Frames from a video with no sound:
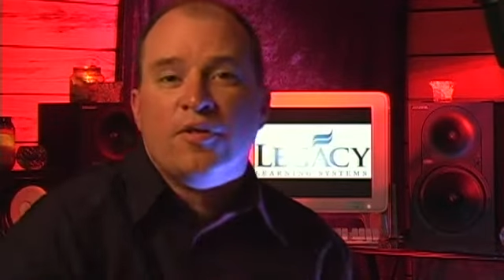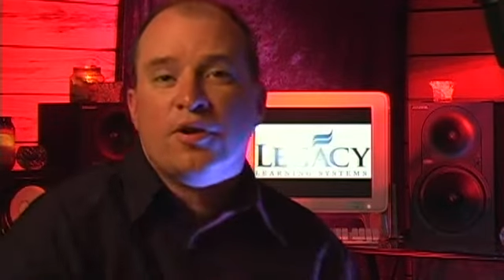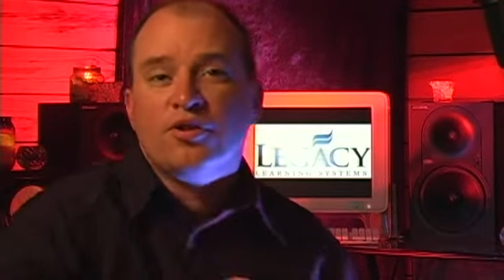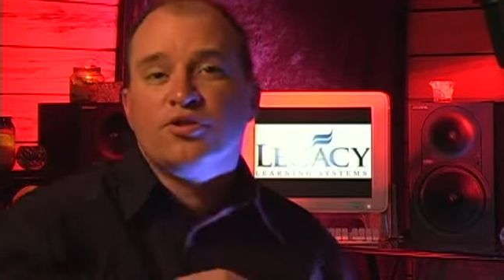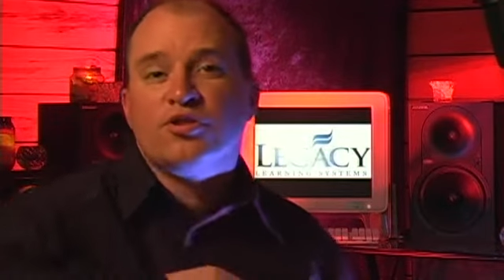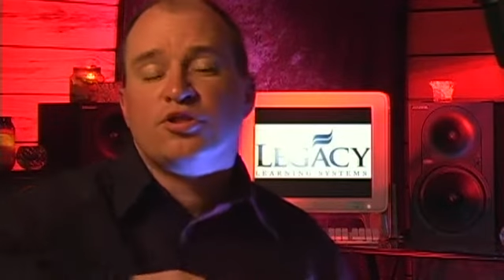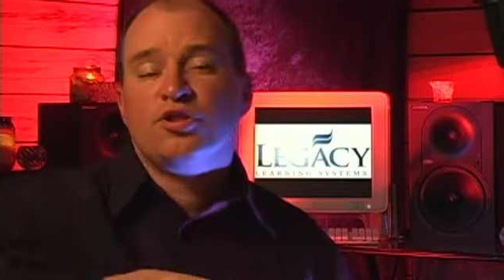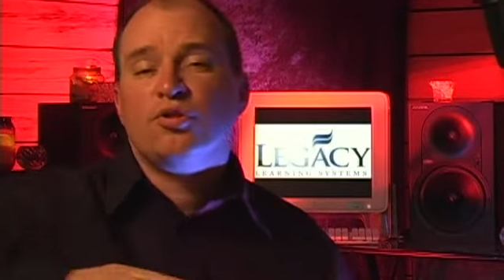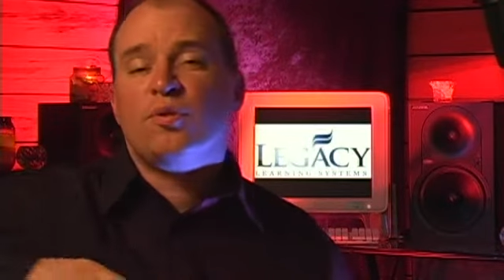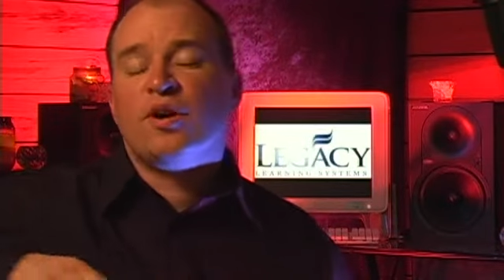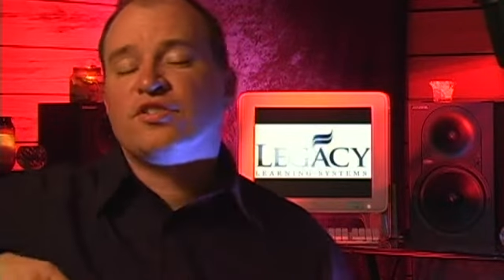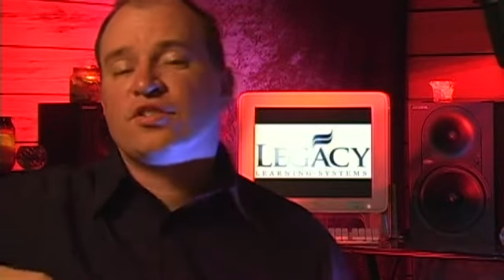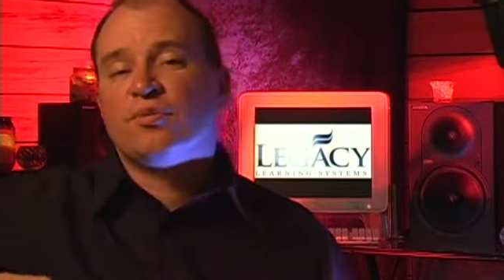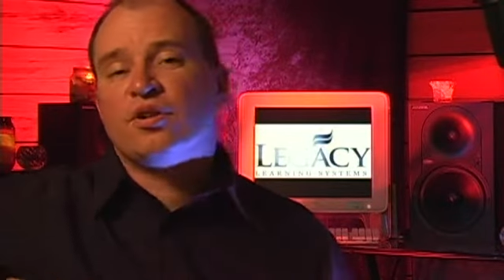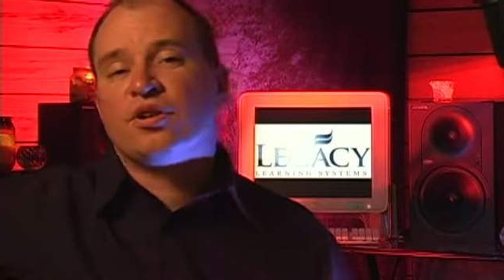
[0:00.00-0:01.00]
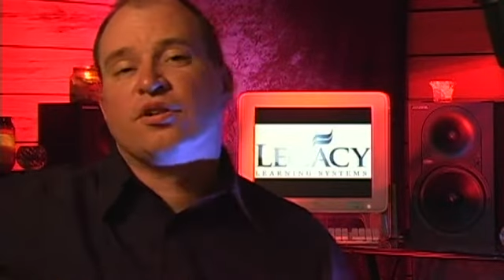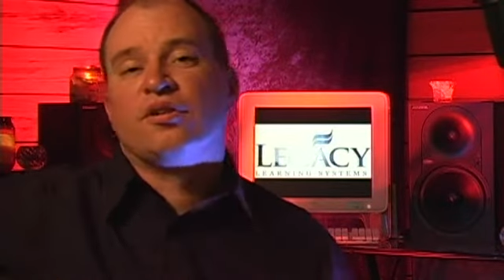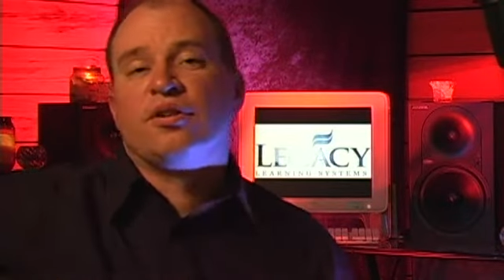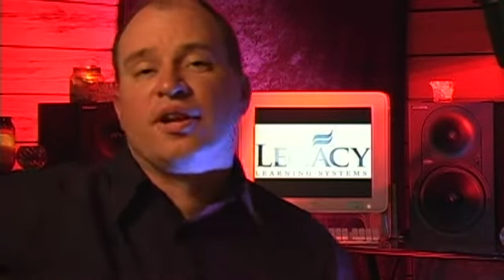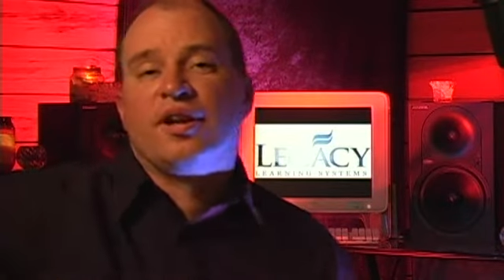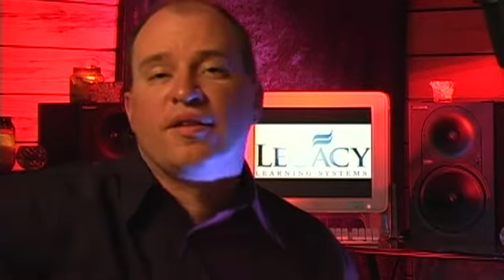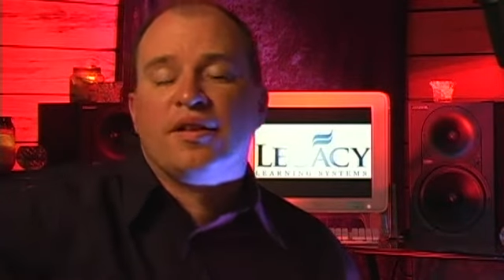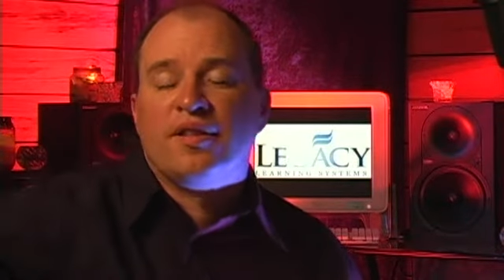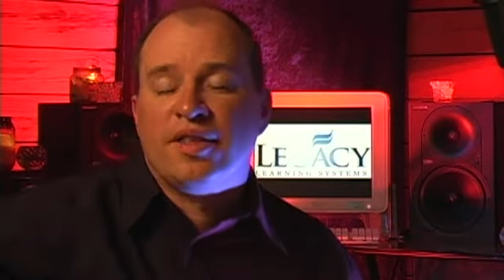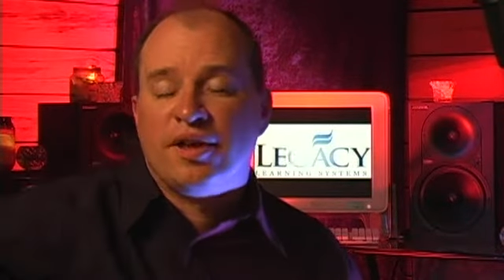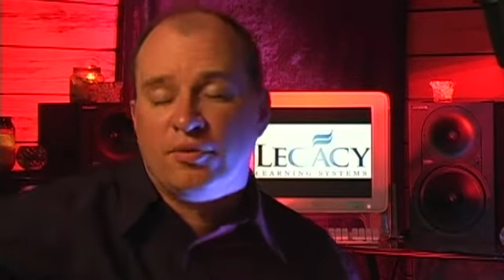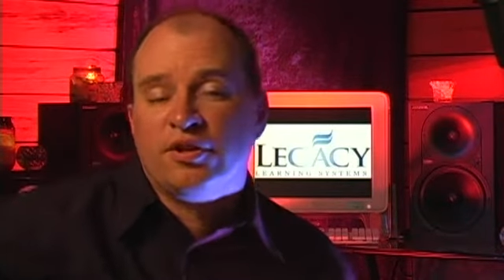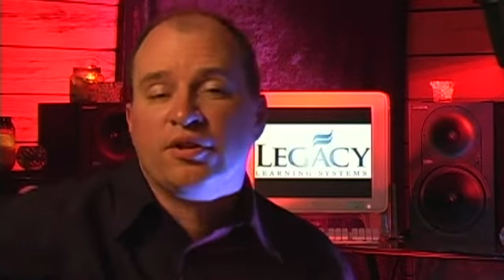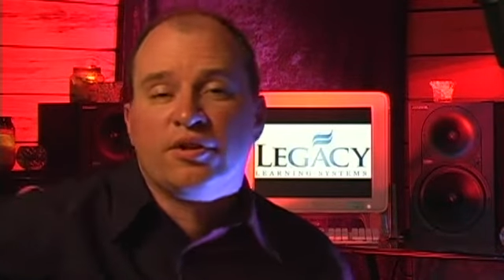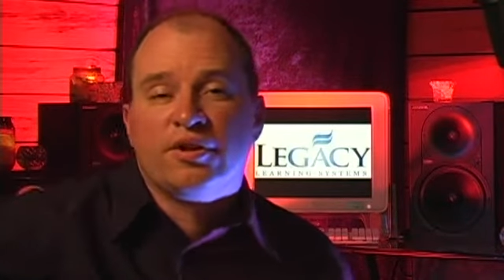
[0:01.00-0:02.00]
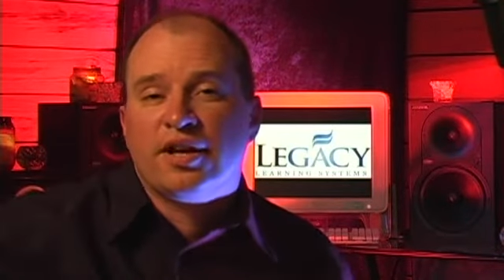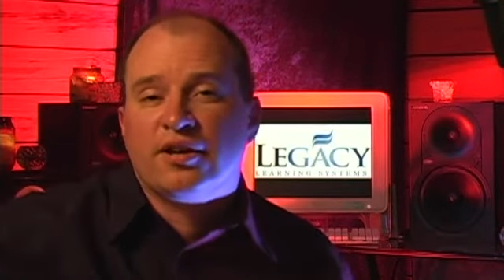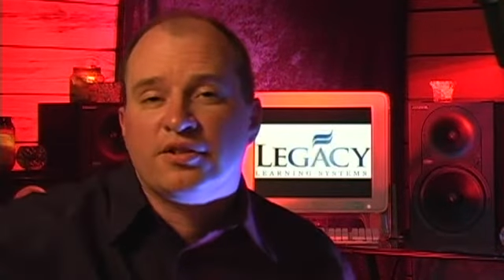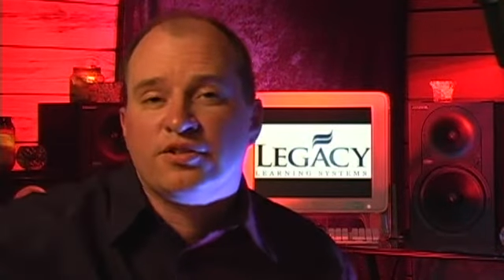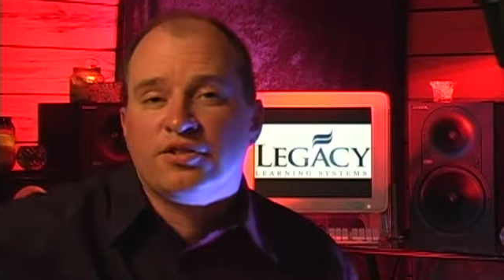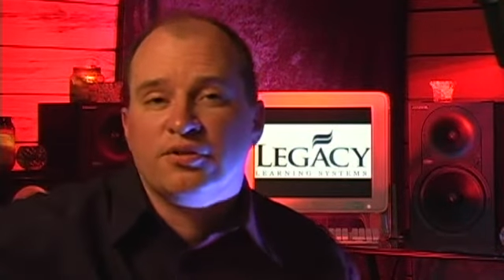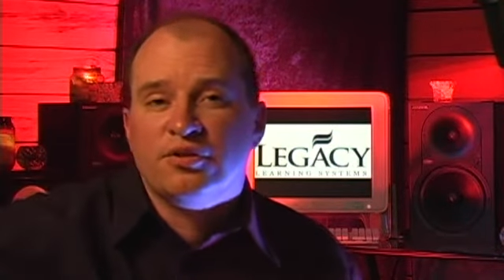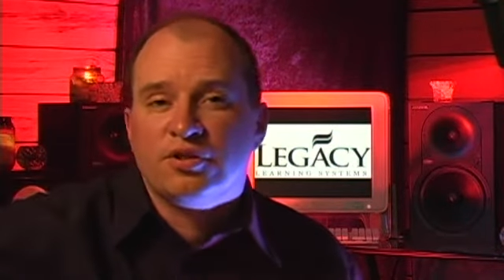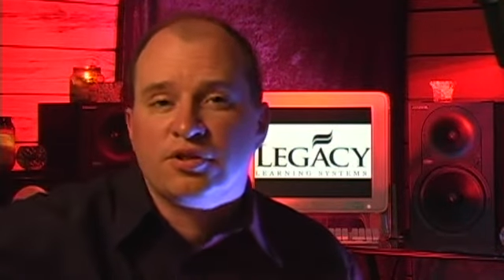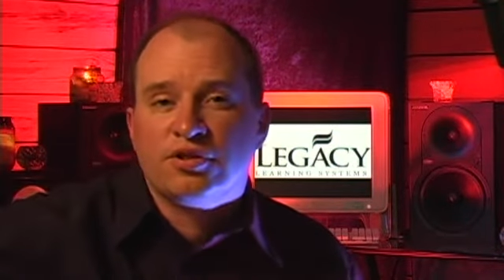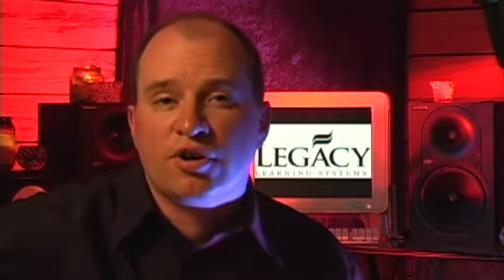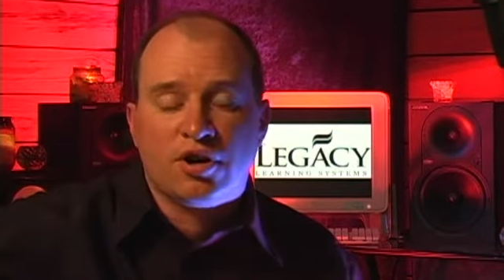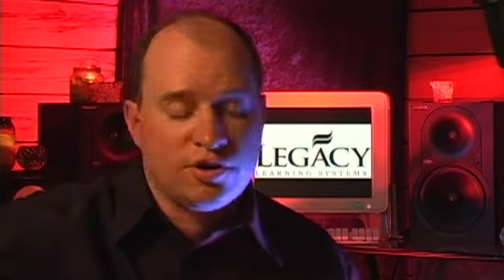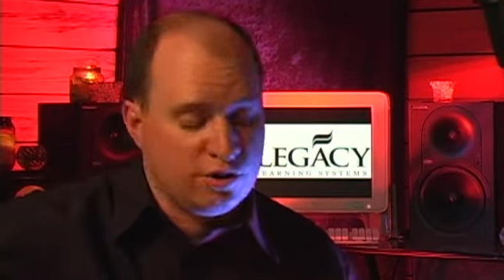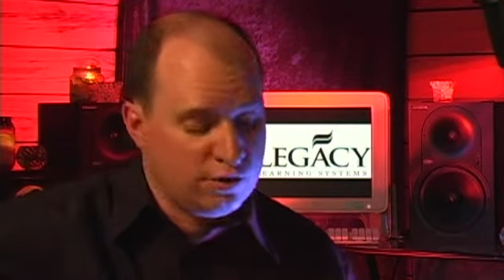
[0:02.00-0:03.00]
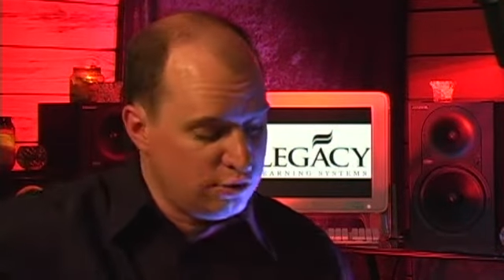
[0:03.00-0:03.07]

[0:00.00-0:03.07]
And those are the two ways that we learned how to tune your guitar.